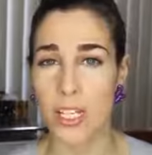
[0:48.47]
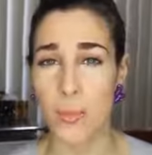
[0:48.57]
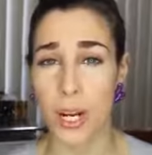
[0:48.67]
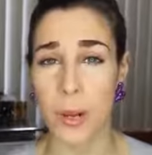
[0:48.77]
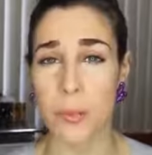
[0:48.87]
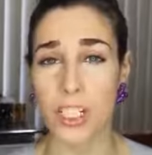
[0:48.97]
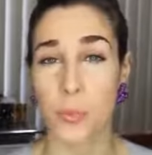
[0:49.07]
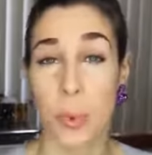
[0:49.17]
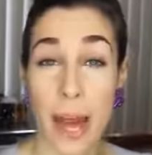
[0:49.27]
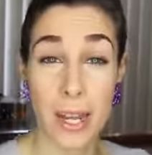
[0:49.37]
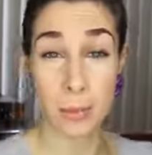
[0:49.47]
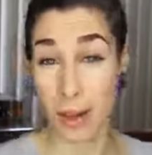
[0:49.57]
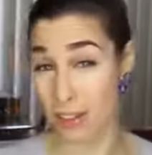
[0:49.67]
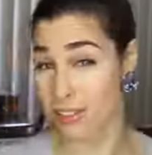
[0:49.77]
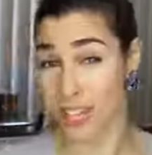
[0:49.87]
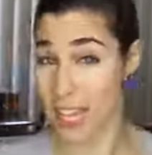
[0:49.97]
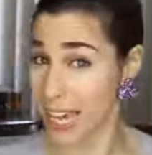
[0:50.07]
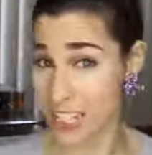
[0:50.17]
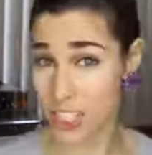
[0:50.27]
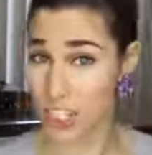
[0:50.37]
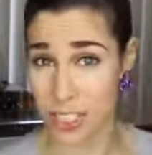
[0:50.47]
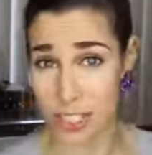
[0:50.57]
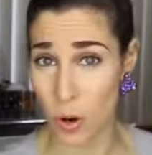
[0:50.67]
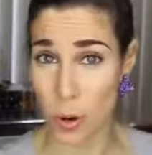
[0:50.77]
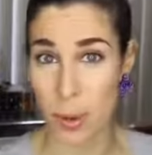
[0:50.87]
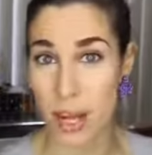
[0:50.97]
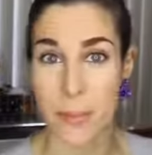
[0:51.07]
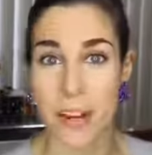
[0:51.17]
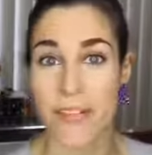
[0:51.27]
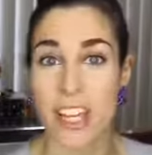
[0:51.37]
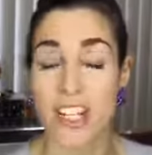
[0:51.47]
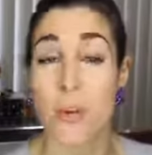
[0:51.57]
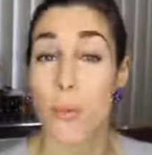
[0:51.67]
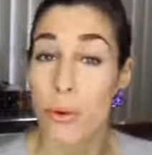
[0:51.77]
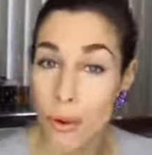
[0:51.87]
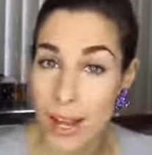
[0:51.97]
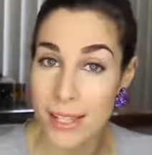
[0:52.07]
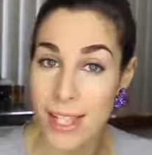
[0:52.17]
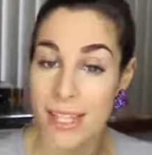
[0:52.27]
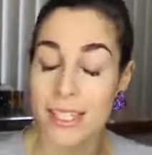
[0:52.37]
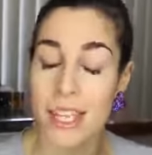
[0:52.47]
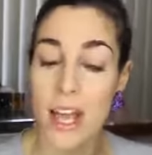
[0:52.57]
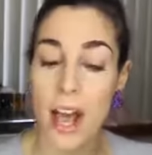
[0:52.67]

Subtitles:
is pretty much body modification or body modification process.